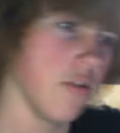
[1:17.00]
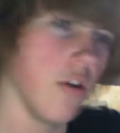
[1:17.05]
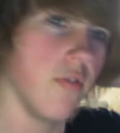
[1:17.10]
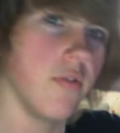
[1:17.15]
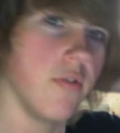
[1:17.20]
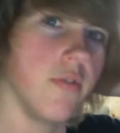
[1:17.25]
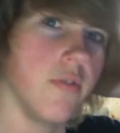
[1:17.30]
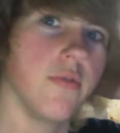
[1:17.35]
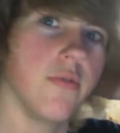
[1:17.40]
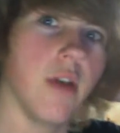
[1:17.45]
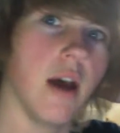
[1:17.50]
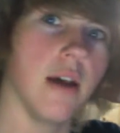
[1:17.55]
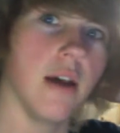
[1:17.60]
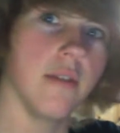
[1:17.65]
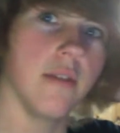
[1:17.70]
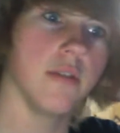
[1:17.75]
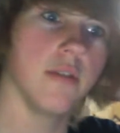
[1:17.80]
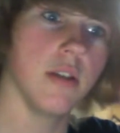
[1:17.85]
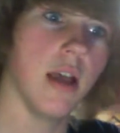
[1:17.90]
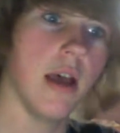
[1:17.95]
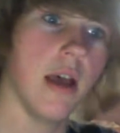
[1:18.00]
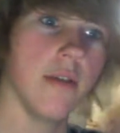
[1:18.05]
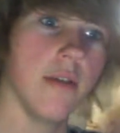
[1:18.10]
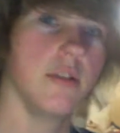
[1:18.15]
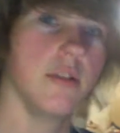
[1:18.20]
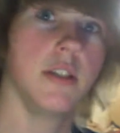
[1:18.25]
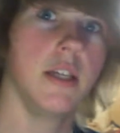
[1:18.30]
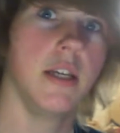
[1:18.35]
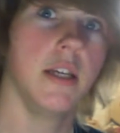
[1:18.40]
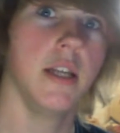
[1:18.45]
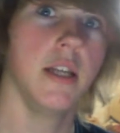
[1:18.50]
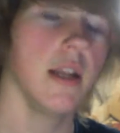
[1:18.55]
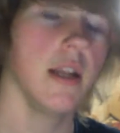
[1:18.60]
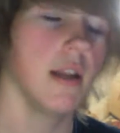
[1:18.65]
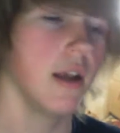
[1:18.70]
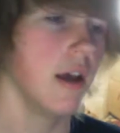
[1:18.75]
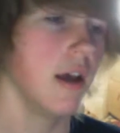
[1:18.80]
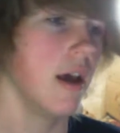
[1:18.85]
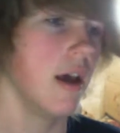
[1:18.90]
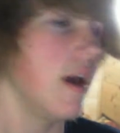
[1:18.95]
know if you guys have seen it.
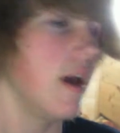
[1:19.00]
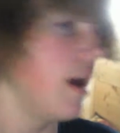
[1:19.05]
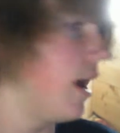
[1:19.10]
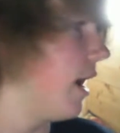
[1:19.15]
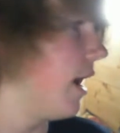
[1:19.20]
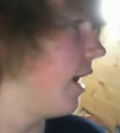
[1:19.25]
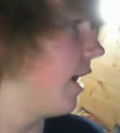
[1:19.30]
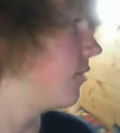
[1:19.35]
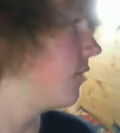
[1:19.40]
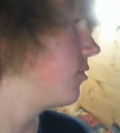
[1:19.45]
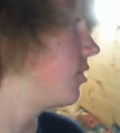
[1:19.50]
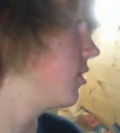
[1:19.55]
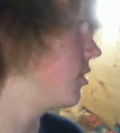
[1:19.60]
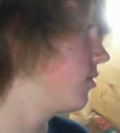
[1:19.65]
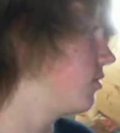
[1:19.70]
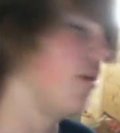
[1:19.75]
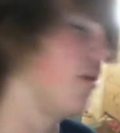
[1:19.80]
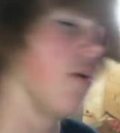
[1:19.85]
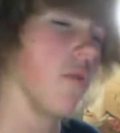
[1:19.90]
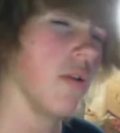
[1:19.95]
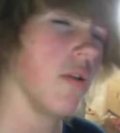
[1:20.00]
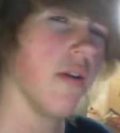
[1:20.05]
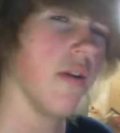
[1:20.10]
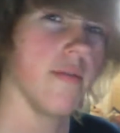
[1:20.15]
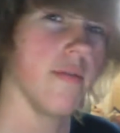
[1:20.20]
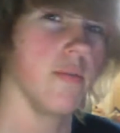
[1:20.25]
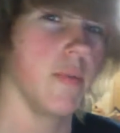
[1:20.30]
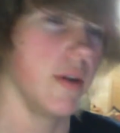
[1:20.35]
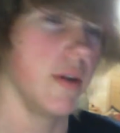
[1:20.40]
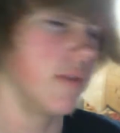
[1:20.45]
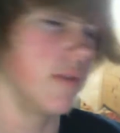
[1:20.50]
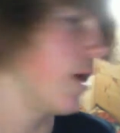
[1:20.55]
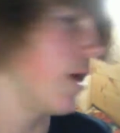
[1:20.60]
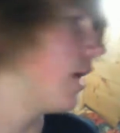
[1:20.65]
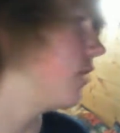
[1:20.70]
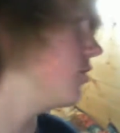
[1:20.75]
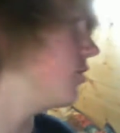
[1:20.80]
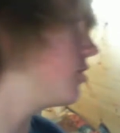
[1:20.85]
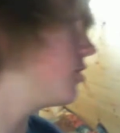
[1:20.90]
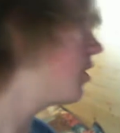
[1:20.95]
Uh, no, you haven't been to my
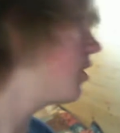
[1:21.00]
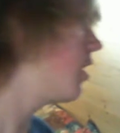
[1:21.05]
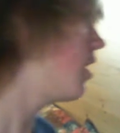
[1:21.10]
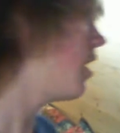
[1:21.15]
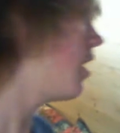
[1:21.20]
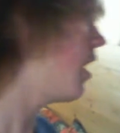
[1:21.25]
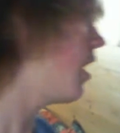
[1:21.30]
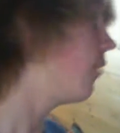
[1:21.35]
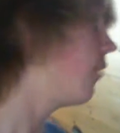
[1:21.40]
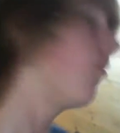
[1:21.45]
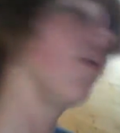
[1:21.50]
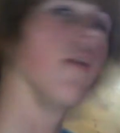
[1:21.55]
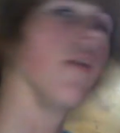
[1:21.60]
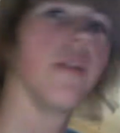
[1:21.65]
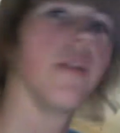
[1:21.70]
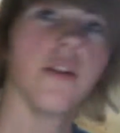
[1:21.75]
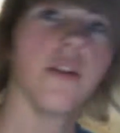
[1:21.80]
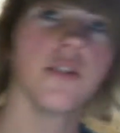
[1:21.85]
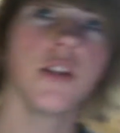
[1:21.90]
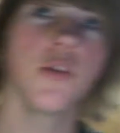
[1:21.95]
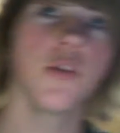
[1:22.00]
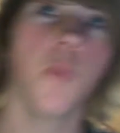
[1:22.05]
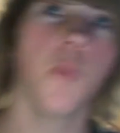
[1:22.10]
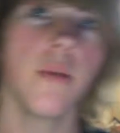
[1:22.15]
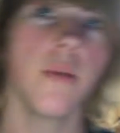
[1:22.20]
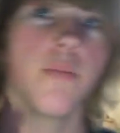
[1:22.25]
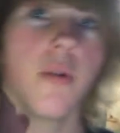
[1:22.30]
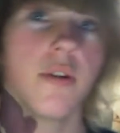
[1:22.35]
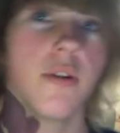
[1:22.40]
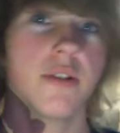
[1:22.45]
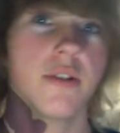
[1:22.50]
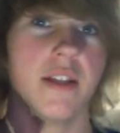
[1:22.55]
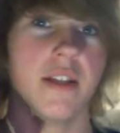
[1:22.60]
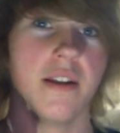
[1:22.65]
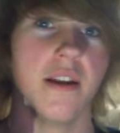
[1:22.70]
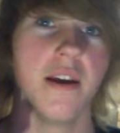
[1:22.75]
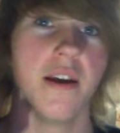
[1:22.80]
house. Uh, well, there's this one person.